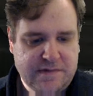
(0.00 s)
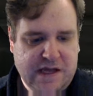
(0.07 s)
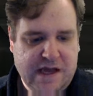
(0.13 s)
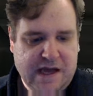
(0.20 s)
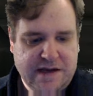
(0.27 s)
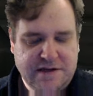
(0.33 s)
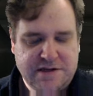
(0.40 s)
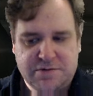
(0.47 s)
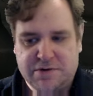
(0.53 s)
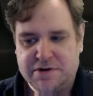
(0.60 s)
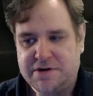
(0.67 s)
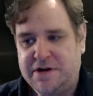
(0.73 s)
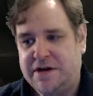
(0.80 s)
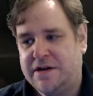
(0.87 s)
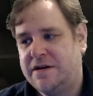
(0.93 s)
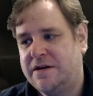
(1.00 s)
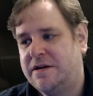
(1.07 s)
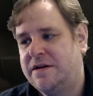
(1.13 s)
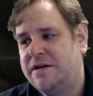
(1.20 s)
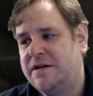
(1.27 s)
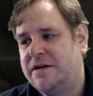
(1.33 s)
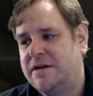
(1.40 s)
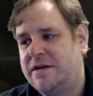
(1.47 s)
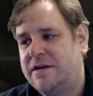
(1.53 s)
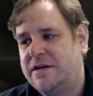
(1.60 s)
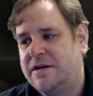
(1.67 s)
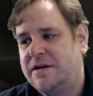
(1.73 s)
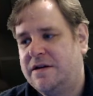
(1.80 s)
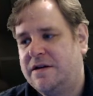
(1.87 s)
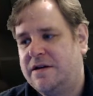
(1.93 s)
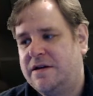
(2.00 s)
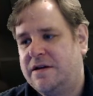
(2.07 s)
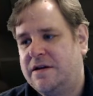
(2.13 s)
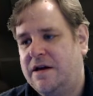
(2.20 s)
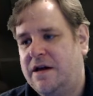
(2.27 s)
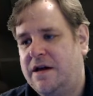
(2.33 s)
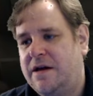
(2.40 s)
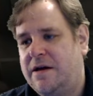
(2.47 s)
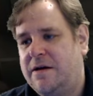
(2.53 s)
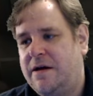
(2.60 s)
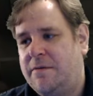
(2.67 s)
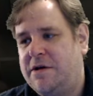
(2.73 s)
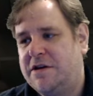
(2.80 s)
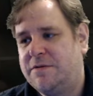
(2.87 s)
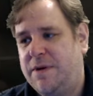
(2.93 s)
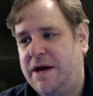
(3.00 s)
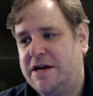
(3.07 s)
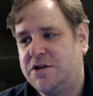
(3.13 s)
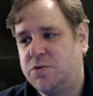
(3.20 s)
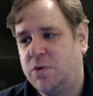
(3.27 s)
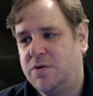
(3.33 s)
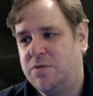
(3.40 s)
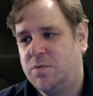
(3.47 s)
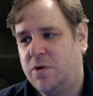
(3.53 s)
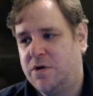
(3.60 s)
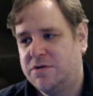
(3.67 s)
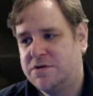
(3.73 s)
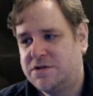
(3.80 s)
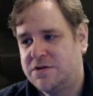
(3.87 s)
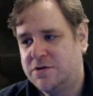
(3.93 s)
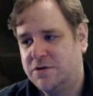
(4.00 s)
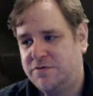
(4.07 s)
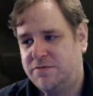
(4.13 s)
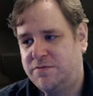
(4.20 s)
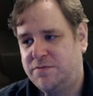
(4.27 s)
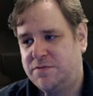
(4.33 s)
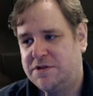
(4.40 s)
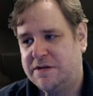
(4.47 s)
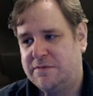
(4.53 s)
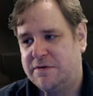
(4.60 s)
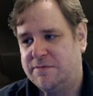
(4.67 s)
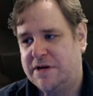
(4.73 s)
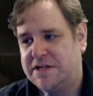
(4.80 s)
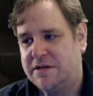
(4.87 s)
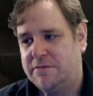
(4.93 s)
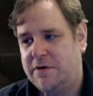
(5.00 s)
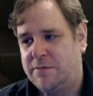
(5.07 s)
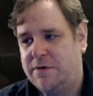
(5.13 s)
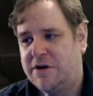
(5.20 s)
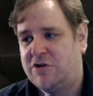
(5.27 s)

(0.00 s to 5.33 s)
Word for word: Haste one, yeah. Uh, I mean, it depends what, what sort of sim invested memory.